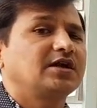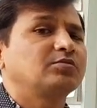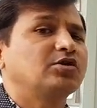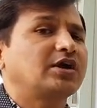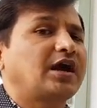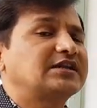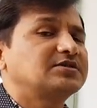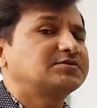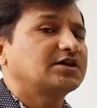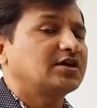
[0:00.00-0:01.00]
and more
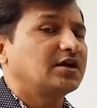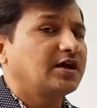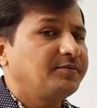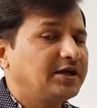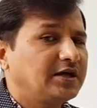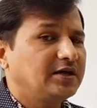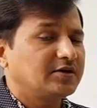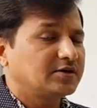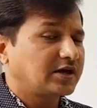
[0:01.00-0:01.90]
calcium channel coming in, uh,